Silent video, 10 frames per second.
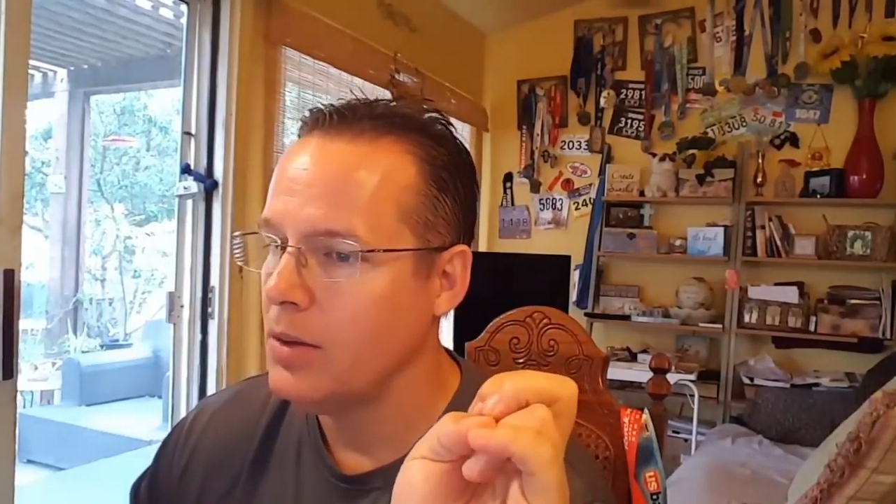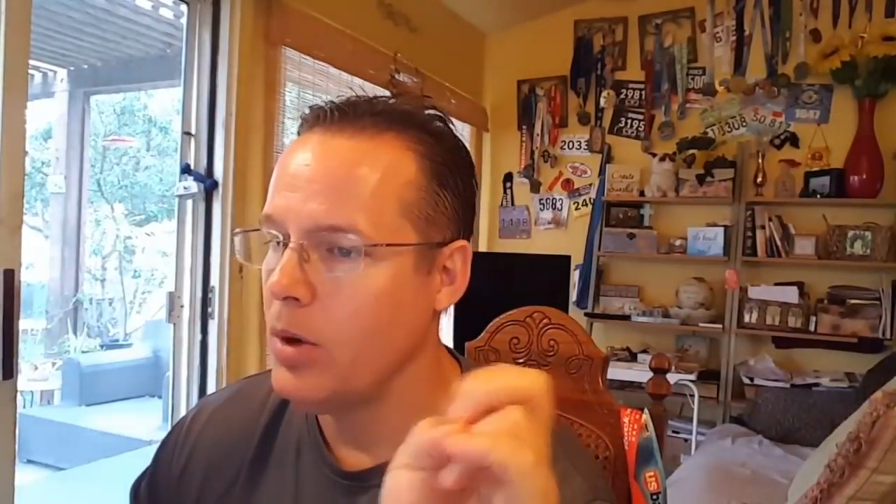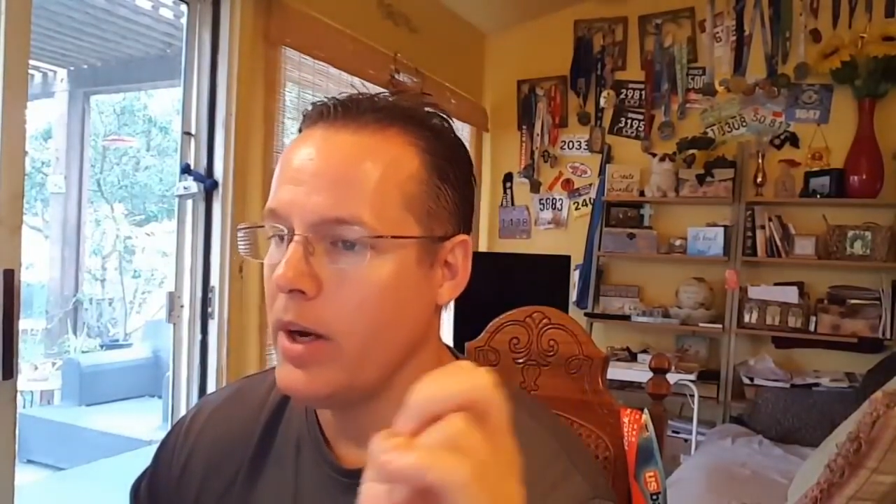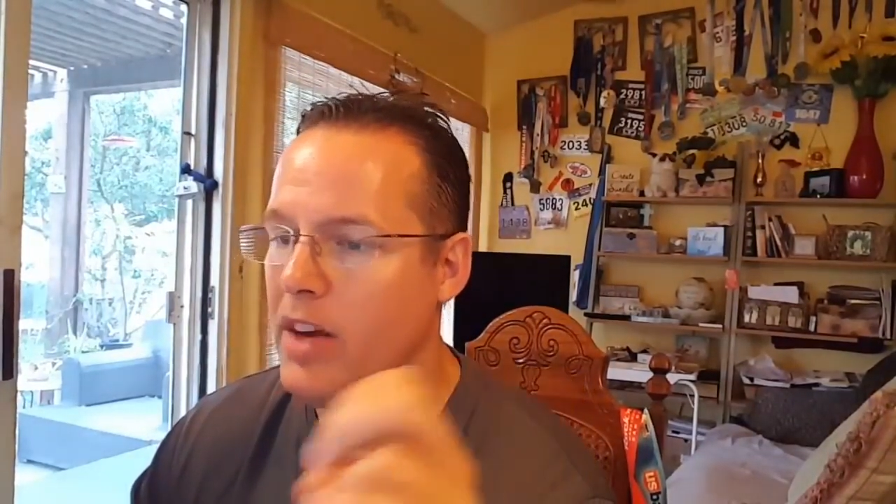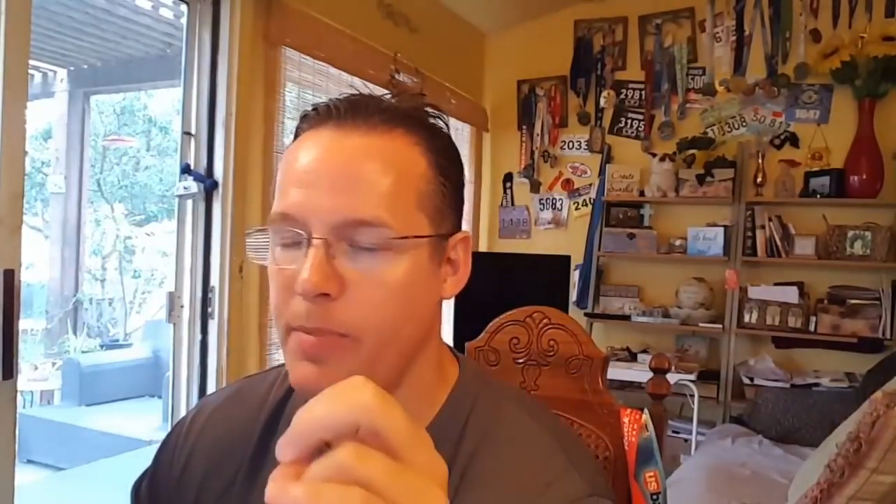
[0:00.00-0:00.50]

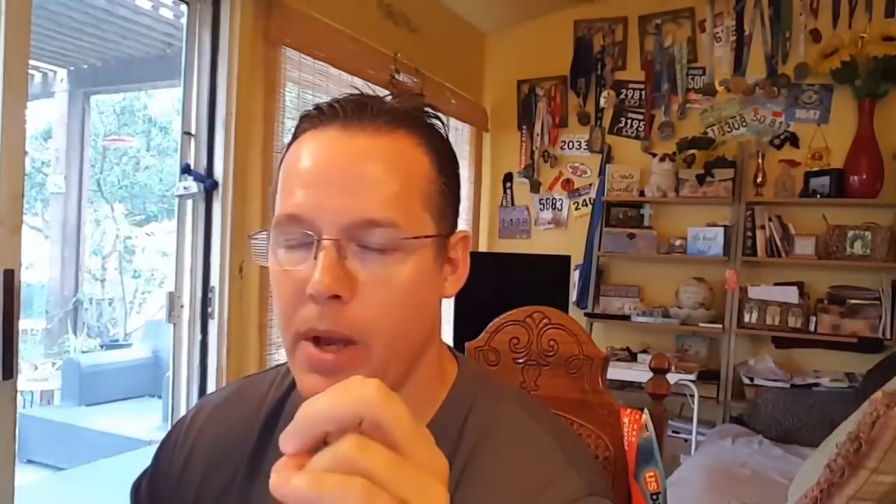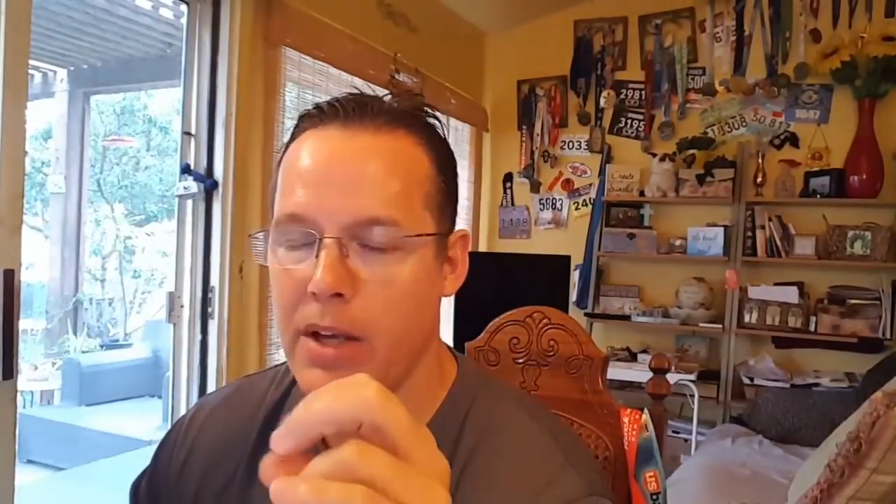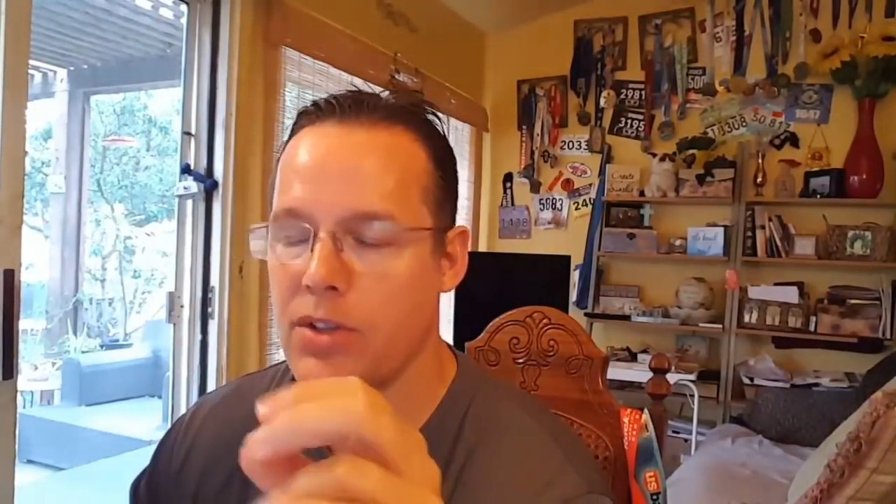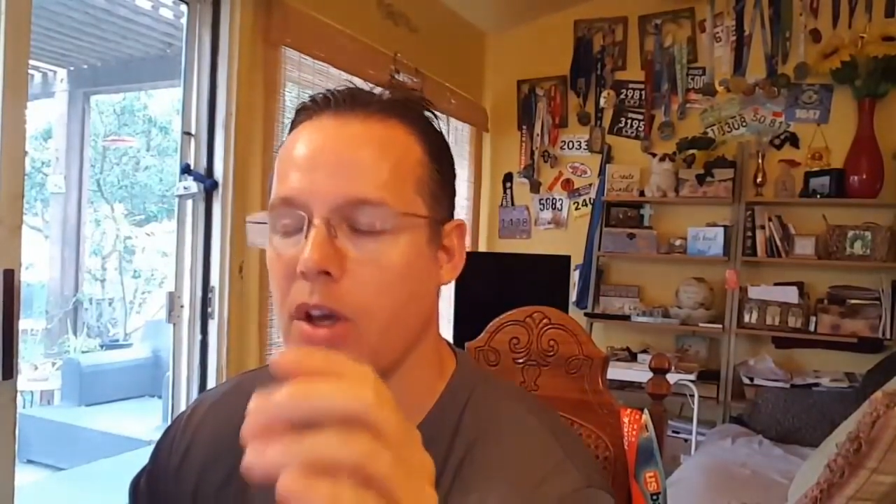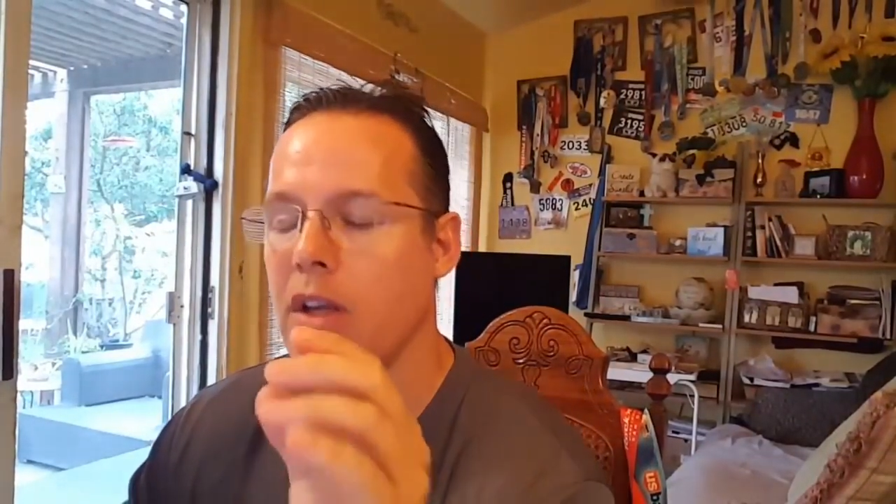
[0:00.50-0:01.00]
what FBI
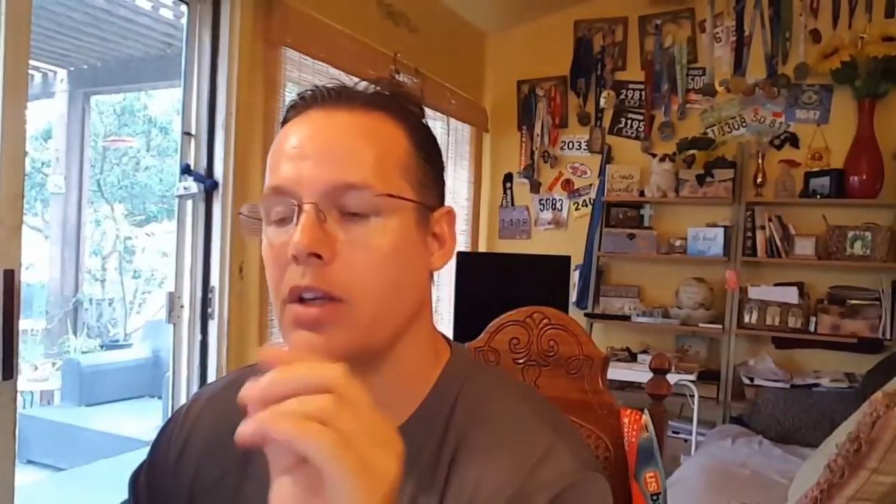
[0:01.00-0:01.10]
agents.